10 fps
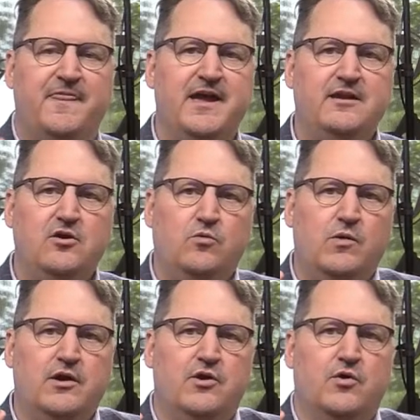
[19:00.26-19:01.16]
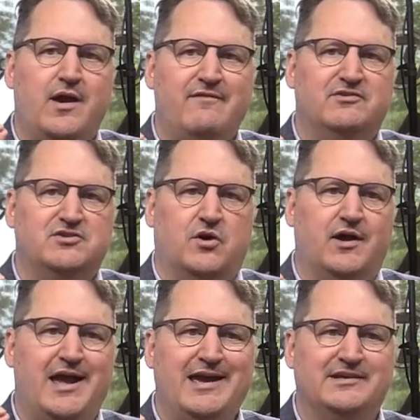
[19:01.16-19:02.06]
they know where your avatar
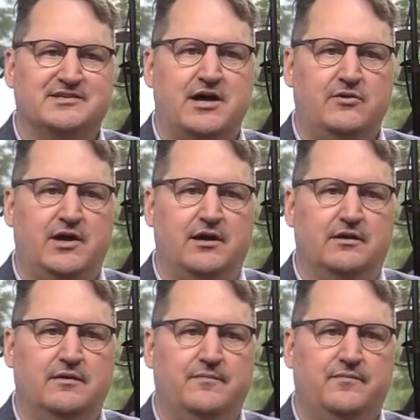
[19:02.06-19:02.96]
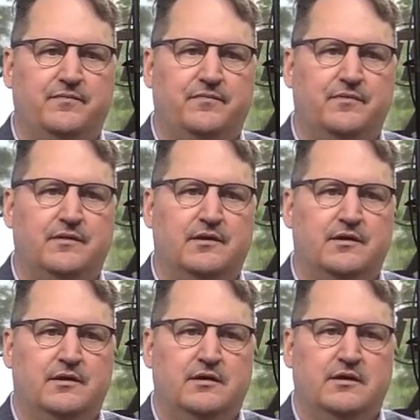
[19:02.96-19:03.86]
hangs out at.
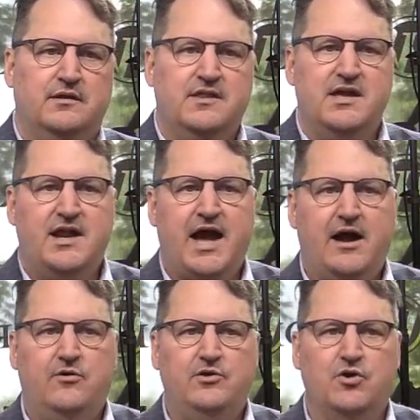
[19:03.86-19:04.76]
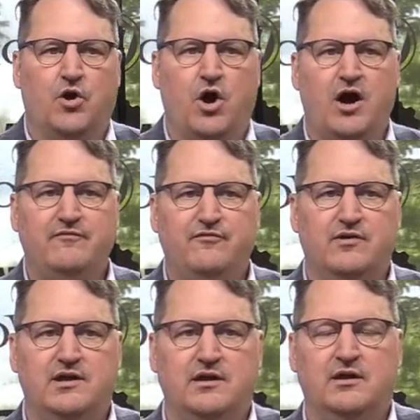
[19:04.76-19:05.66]
Then how you're
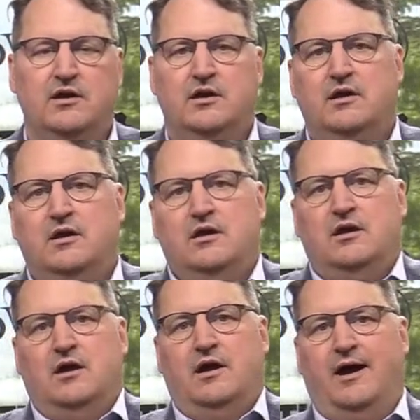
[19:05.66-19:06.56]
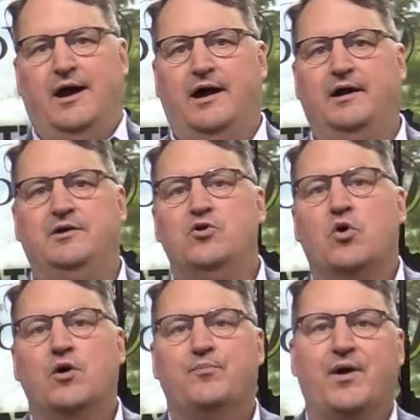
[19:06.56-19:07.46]
offering
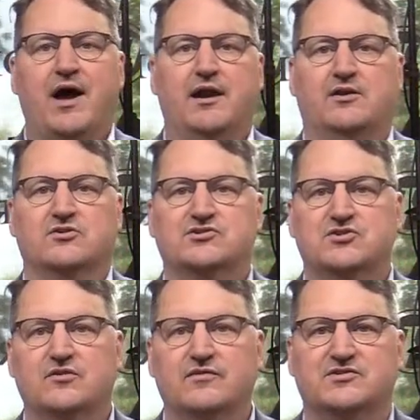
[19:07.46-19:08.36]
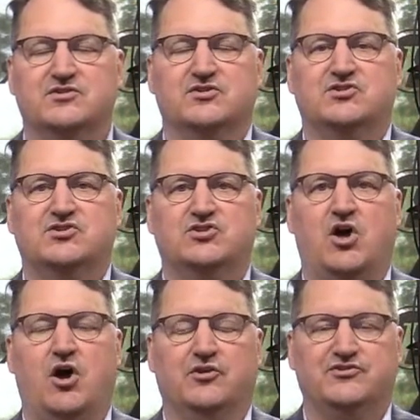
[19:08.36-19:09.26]
your product or service to
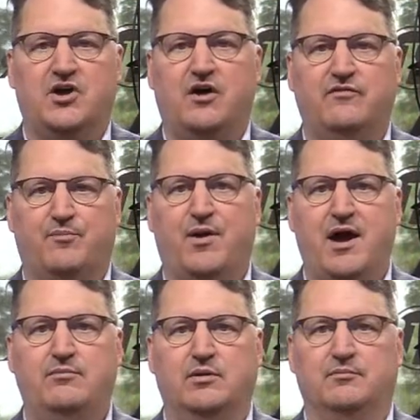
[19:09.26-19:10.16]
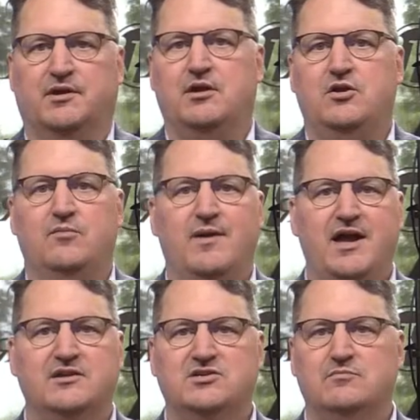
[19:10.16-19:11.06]
solve a problem. Can you
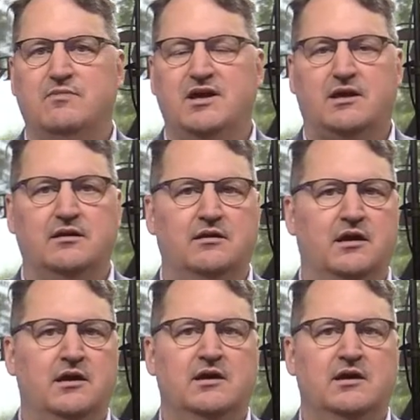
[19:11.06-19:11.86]
imagine making